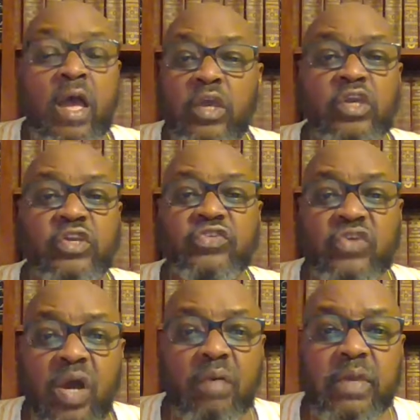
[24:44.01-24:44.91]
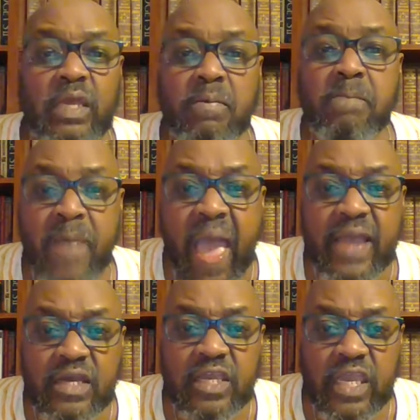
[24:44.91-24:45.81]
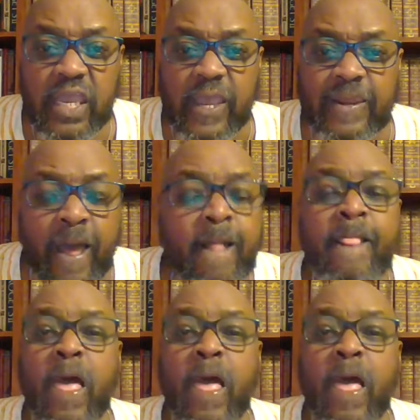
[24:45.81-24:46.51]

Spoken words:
he's coming back again. saying.